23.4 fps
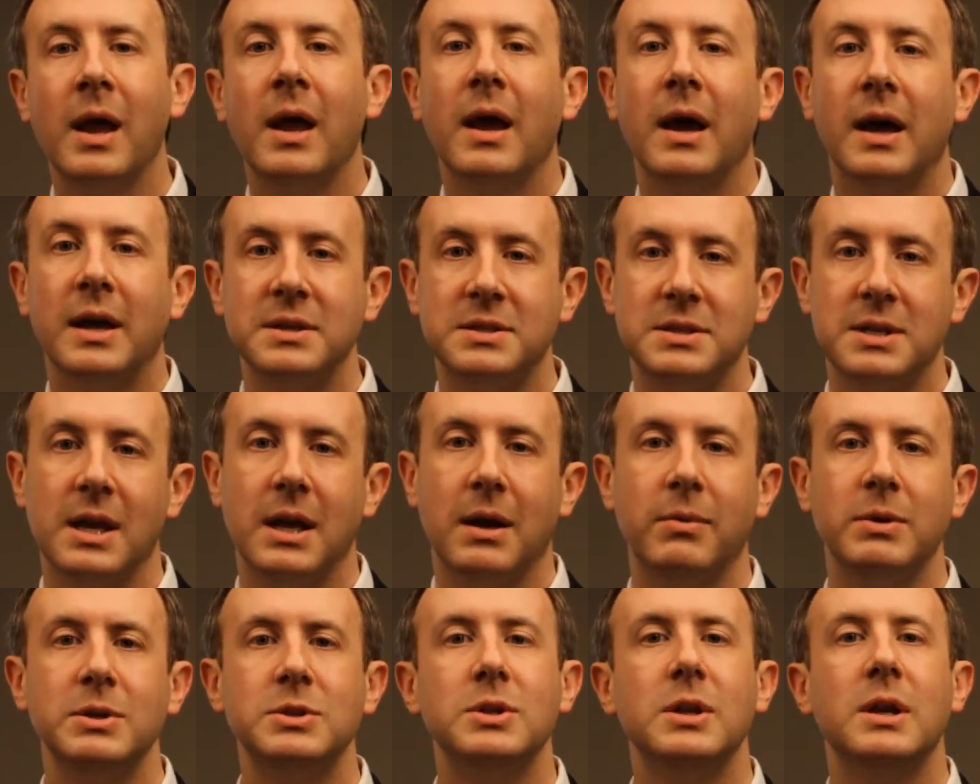I said, I
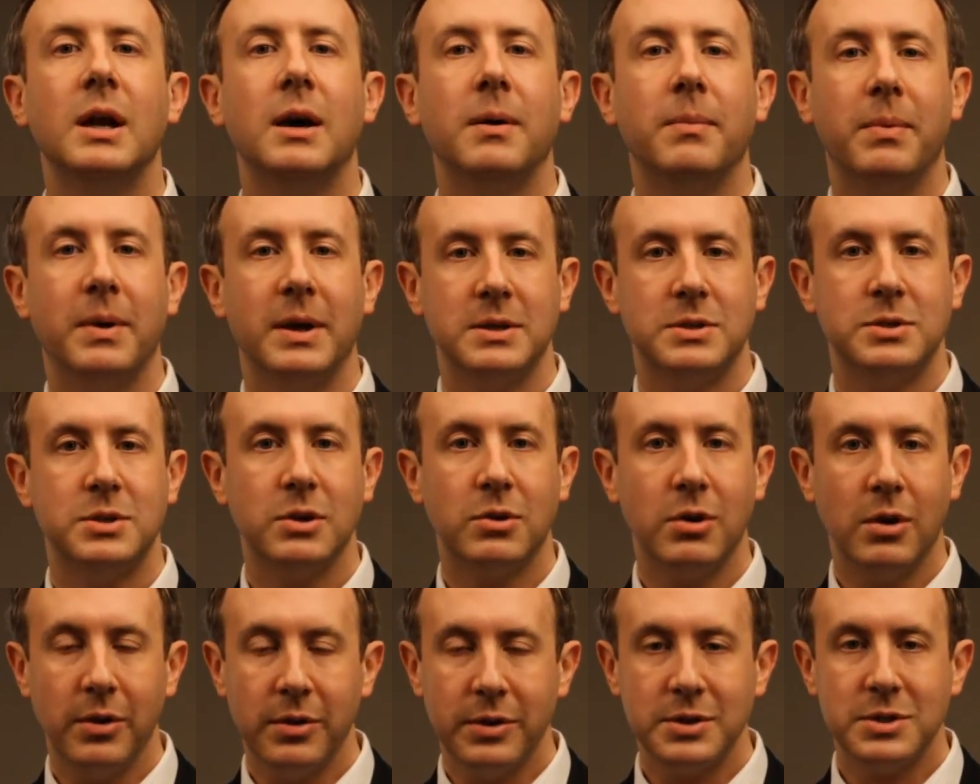want you to help us to
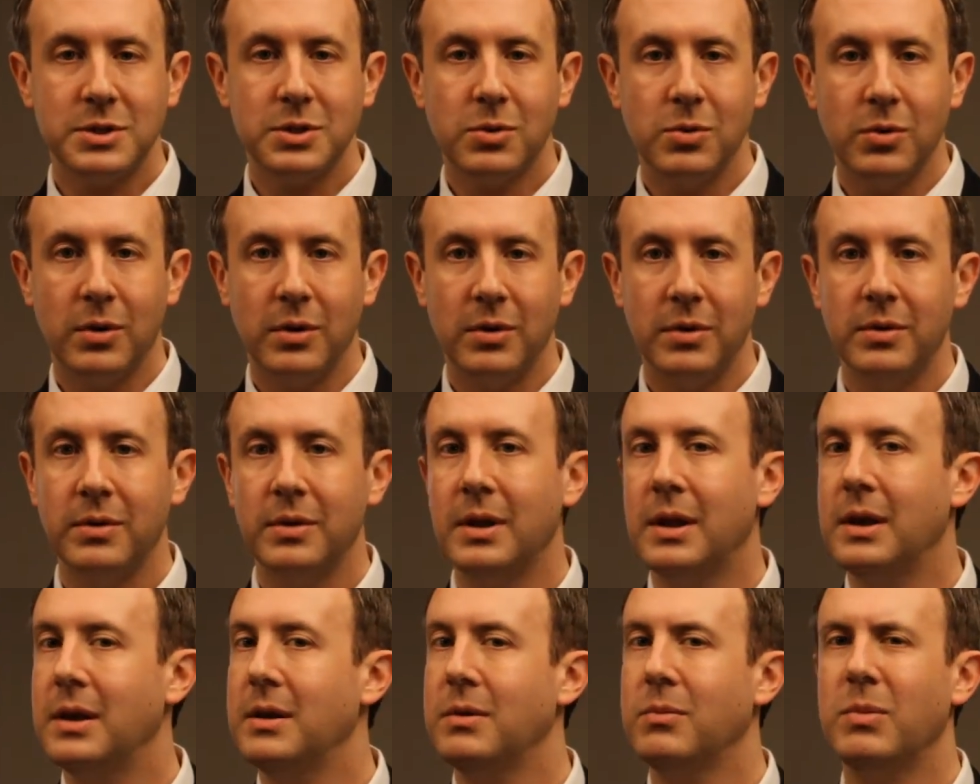grow the school,
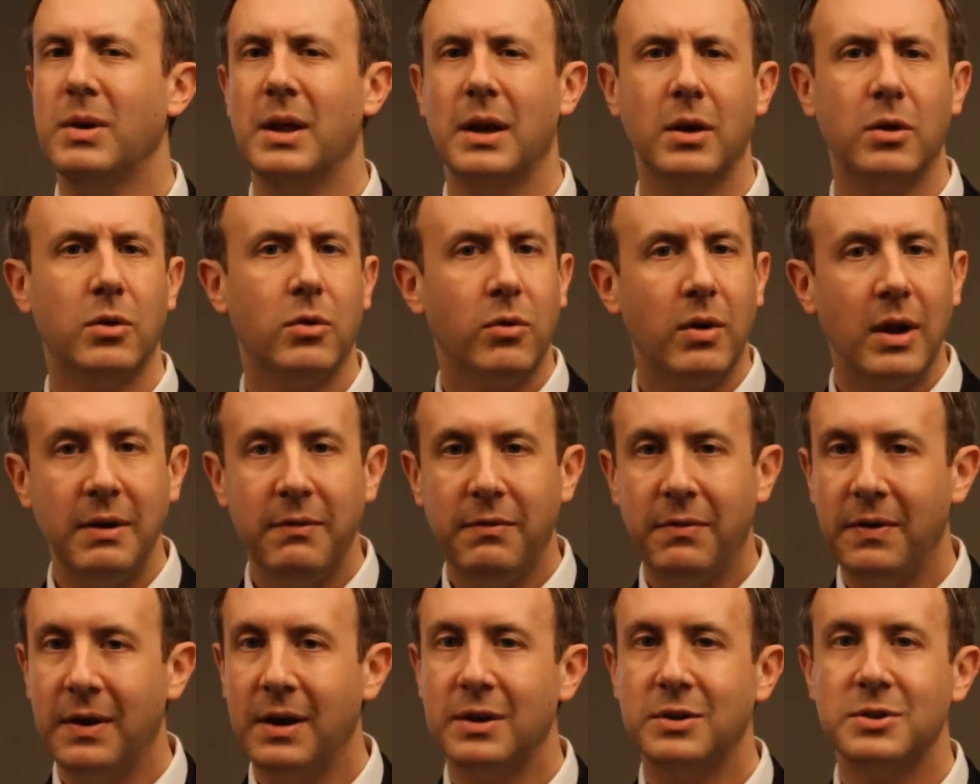and we had a great
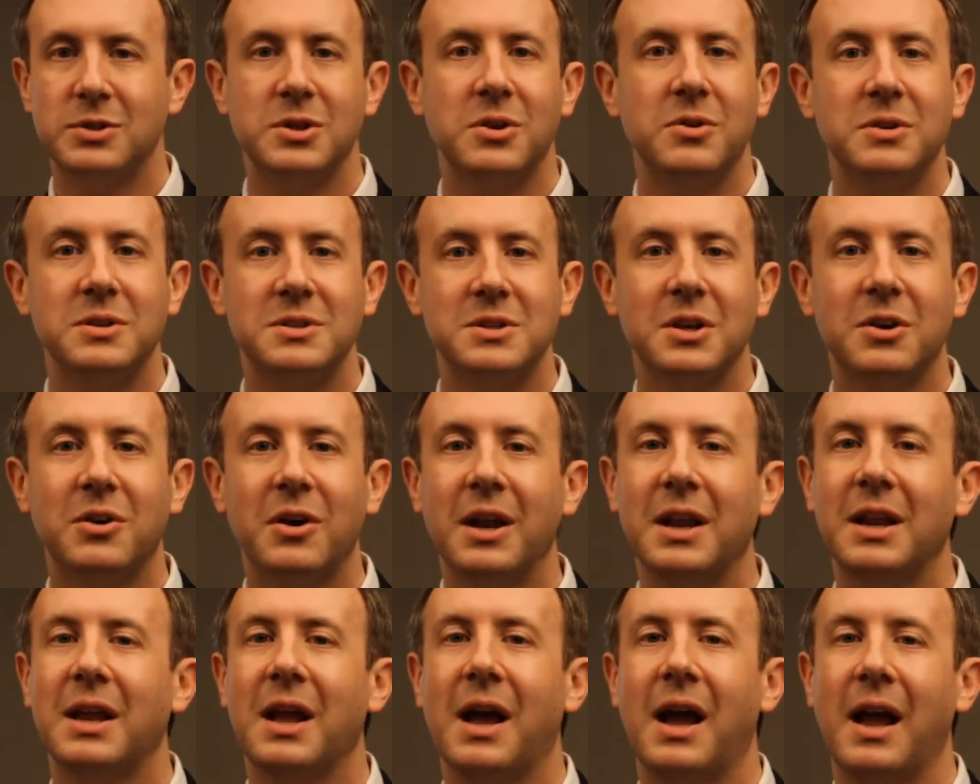fit. Jonas is a
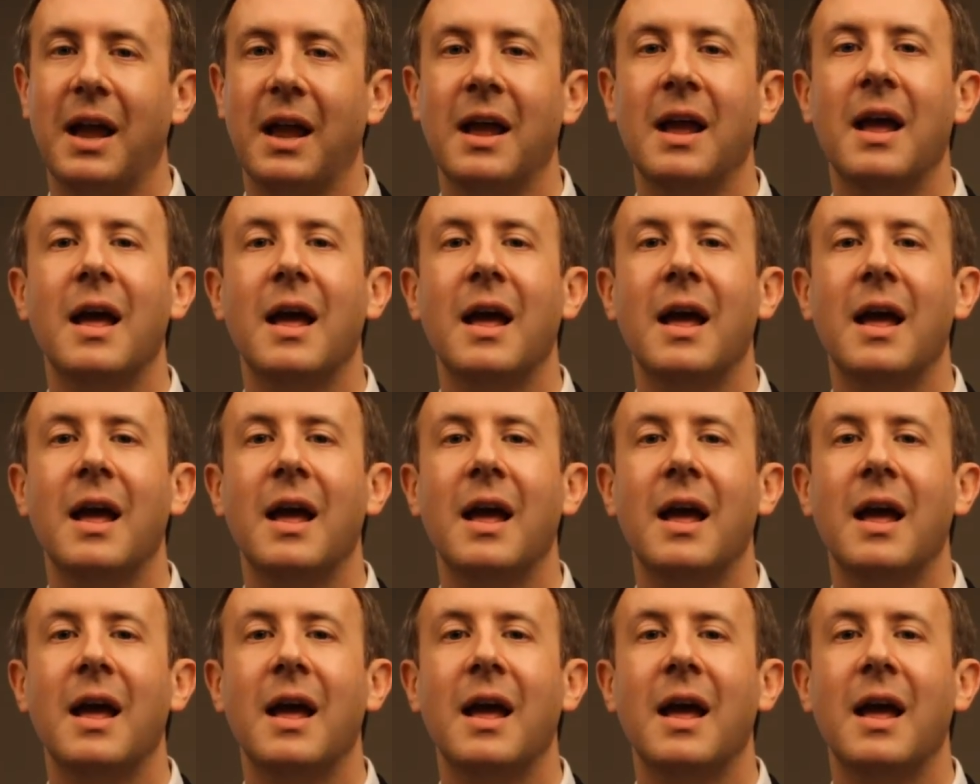great guy.